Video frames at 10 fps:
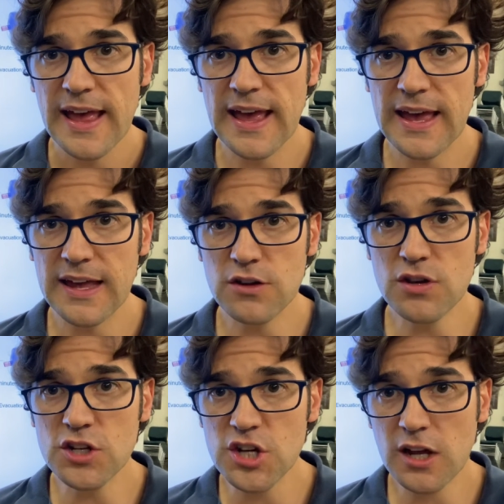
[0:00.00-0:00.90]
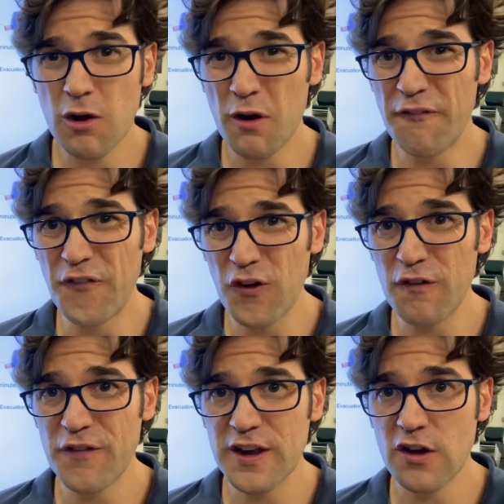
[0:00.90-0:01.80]
and you can check out a full
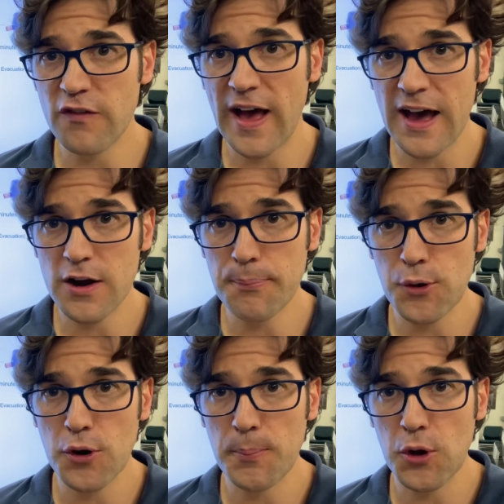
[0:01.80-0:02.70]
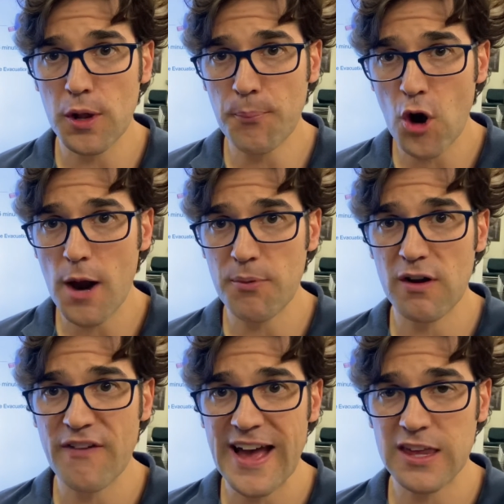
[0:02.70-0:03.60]
video of how to pull a proper
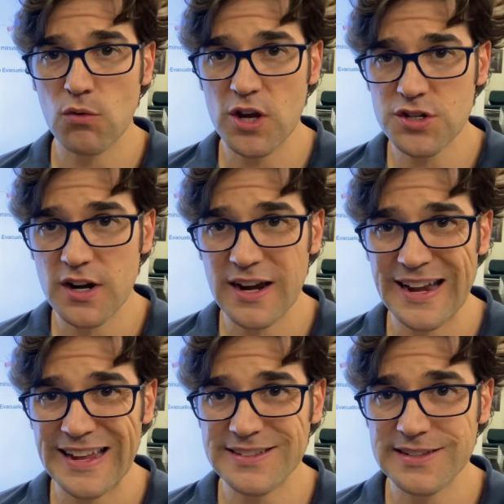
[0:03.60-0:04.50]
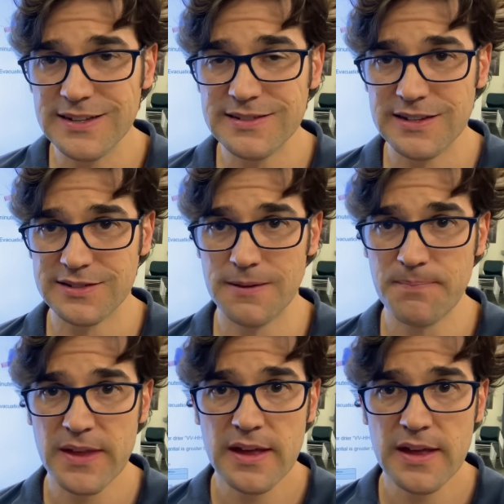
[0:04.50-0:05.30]
evacuation on an AC system.